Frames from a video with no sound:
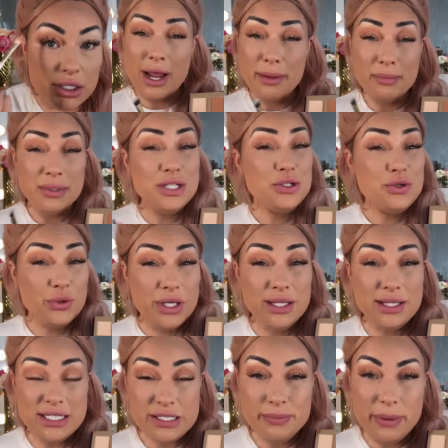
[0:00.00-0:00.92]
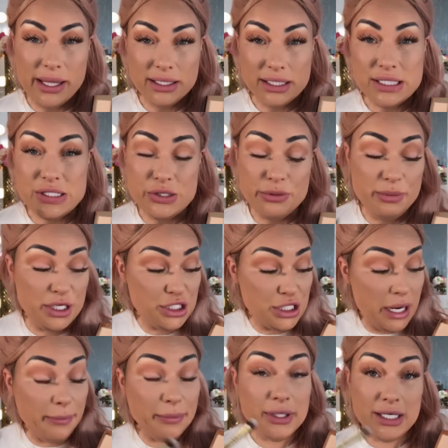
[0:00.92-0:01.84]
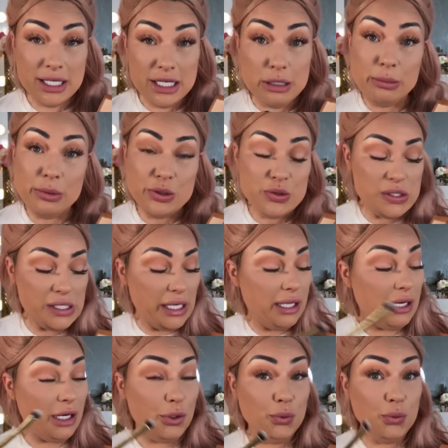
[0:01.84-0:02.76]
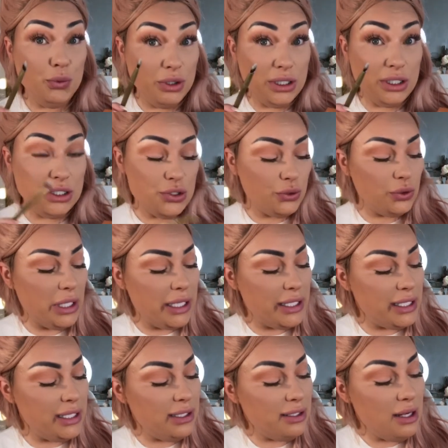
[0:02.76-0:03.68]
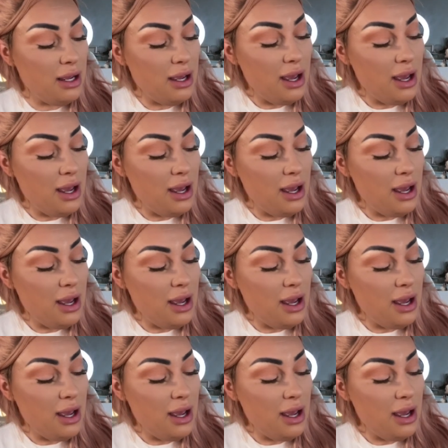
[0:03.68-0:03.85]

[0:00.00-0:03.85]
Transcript: I'm enjoying this palette so much, I'm gonna keep using it. I really do like it.